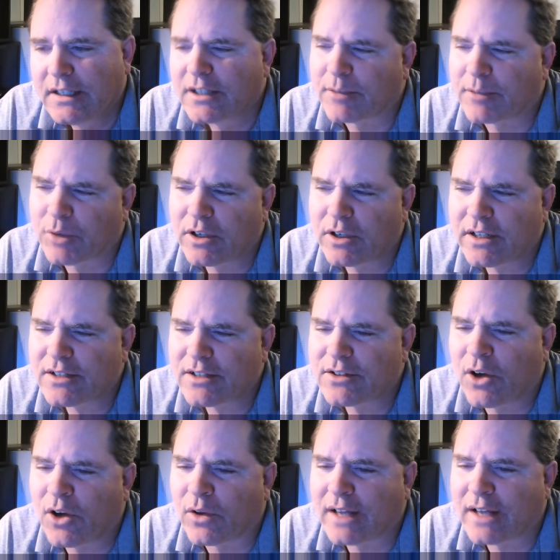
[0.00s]
Copernicus?
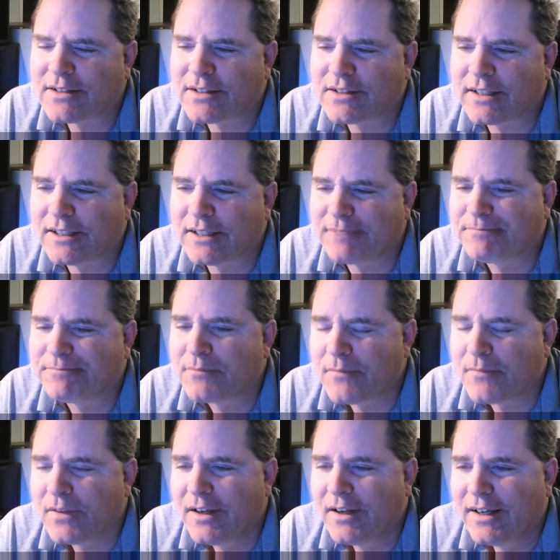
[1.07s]
No, that's the
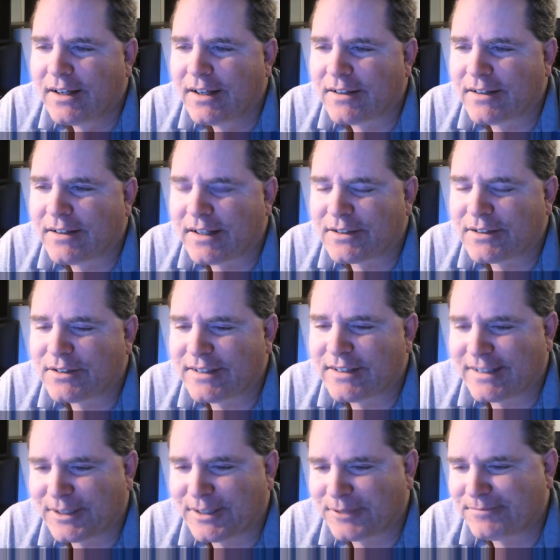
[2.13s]
that's
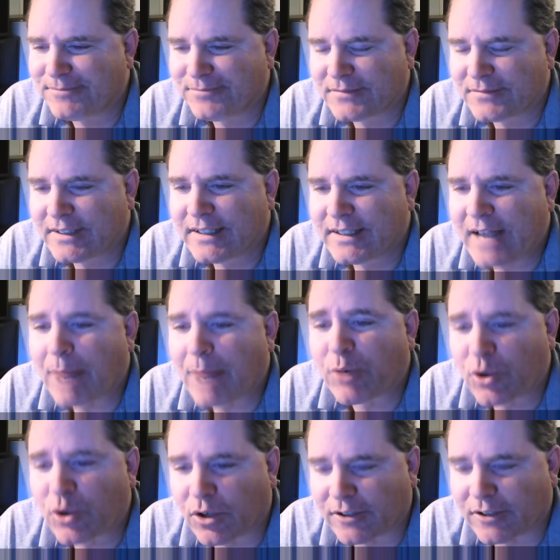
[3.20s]
the
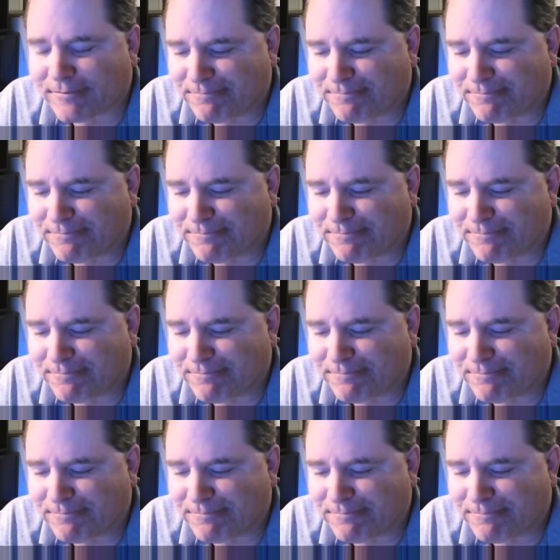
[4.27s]
Capricorn.